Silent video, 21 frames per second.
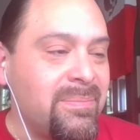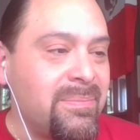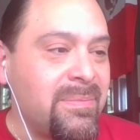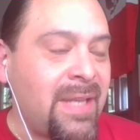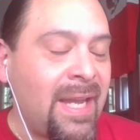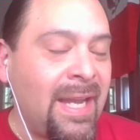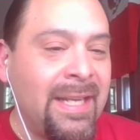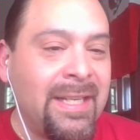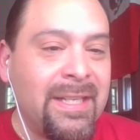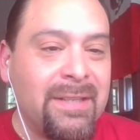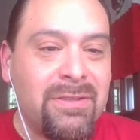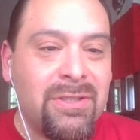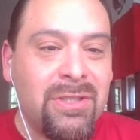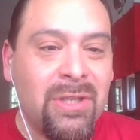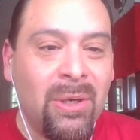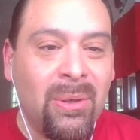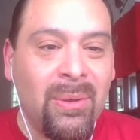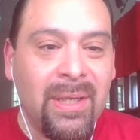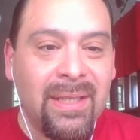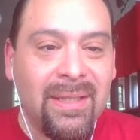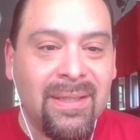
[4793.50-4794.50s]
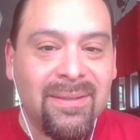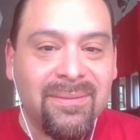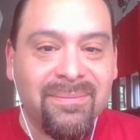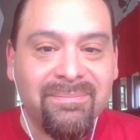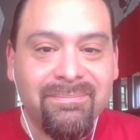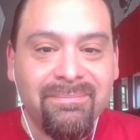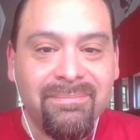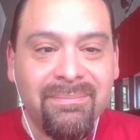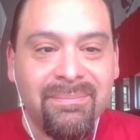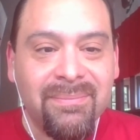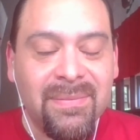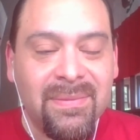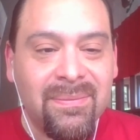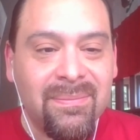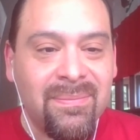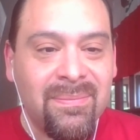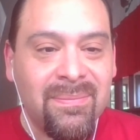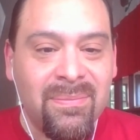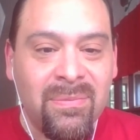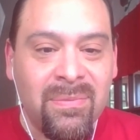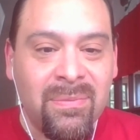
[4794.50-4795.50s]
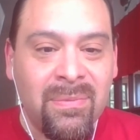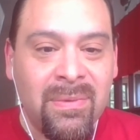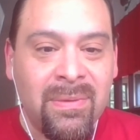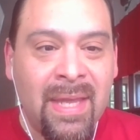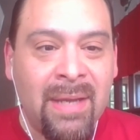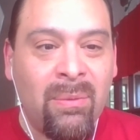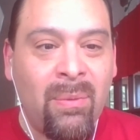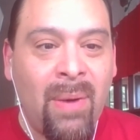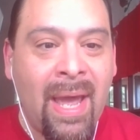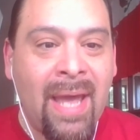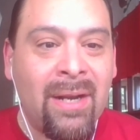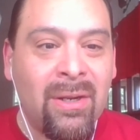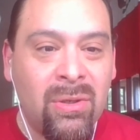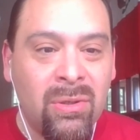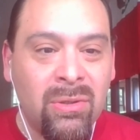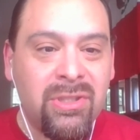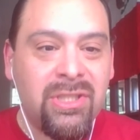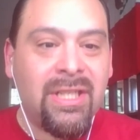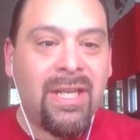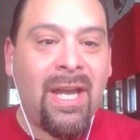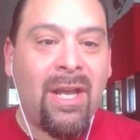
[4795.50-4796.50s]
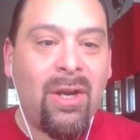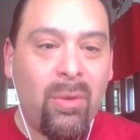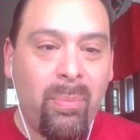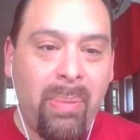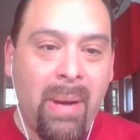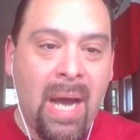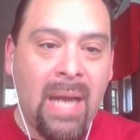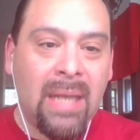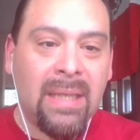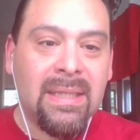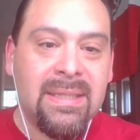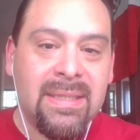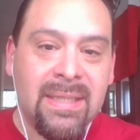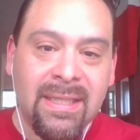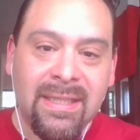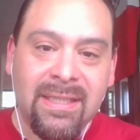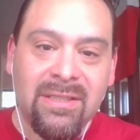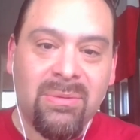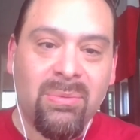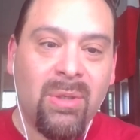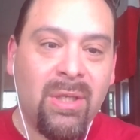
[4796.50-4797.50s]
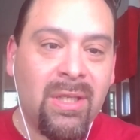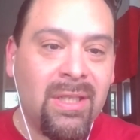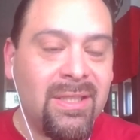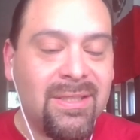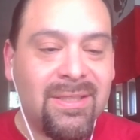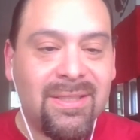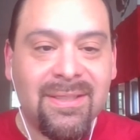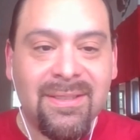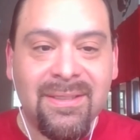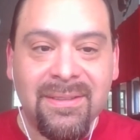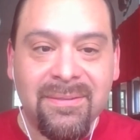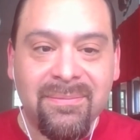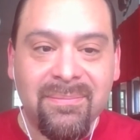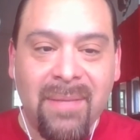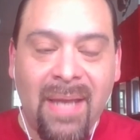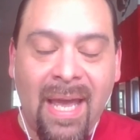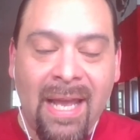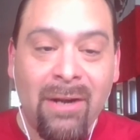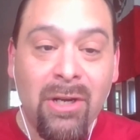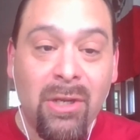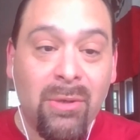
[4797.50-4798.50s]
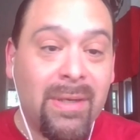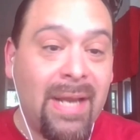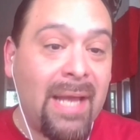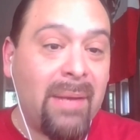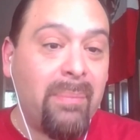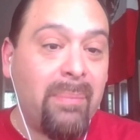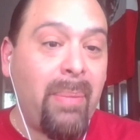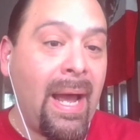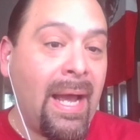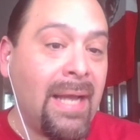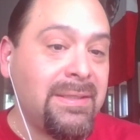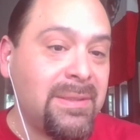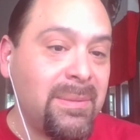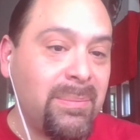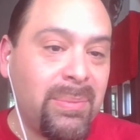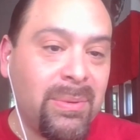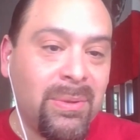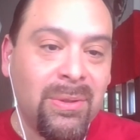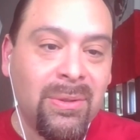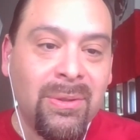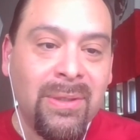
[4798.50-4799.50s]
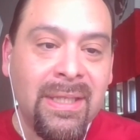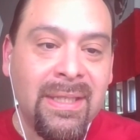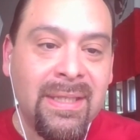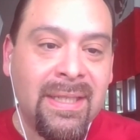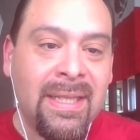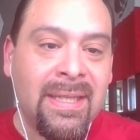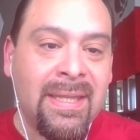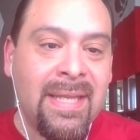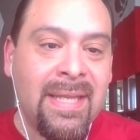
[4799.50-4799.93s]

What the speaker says: kind of showing that radical Chicano politics was, I don't know, not possible in